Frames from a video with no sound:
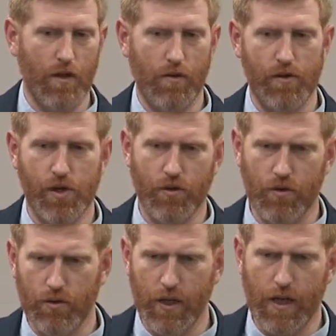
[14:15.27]

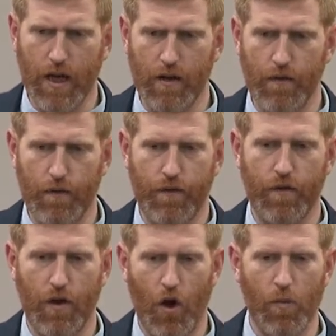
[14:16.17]
shrewdly kind of
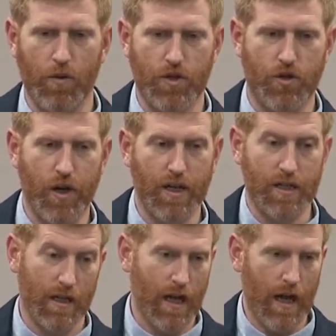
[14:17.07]
almost tricks
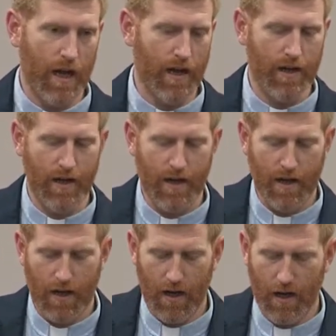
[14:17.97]
the guy
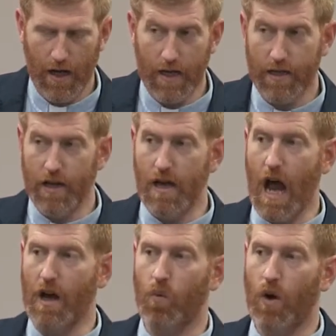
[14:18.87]
into
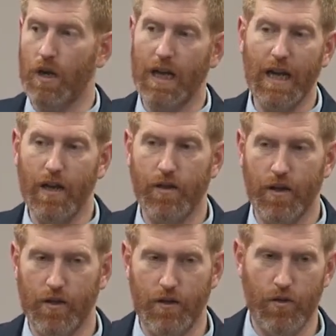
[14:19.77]
not wanting
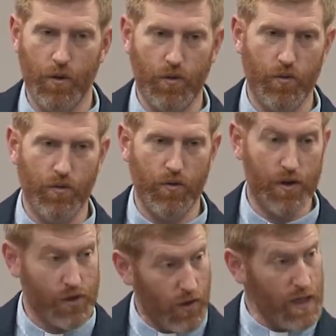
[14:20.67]
anything to do with Ruth,
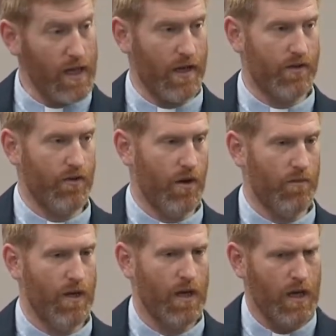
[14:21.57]
and so he takes her up
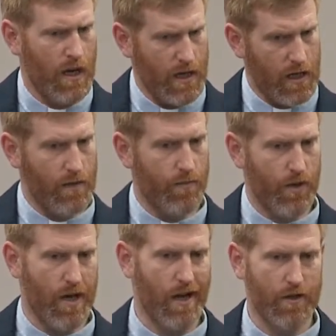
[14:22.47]
and he
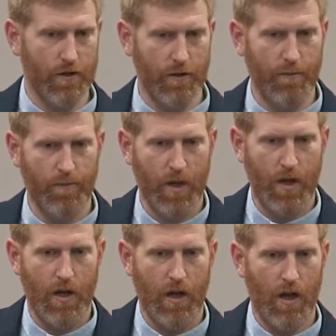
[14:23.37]
protects
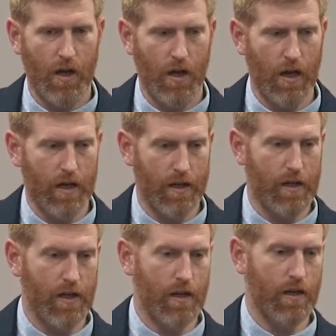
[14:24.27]
her, and
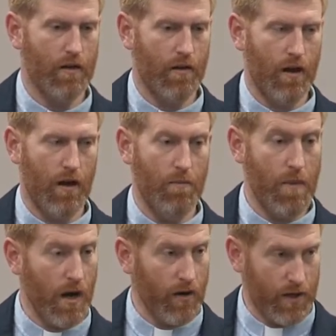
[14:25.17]
he
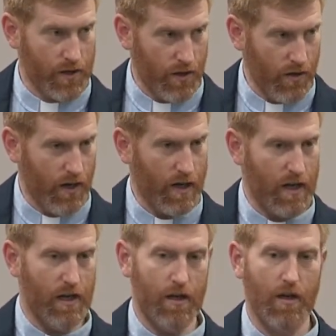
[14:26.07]
marries her, and
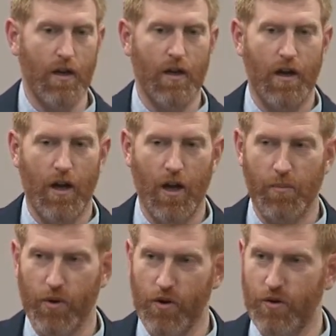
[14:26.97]
he
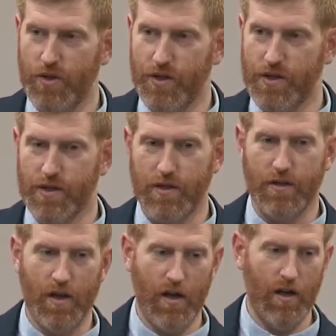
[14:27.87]
produces
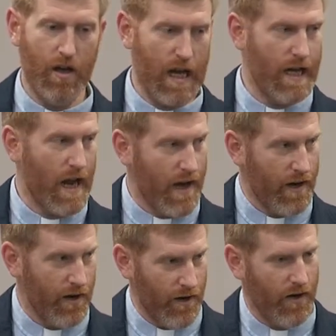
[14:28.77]
an
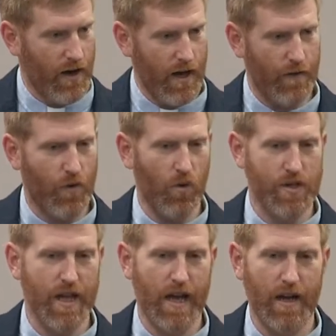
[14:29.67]
heir, and of
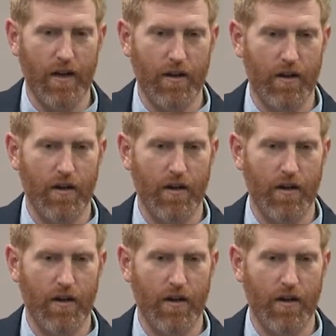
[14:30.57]
course that heir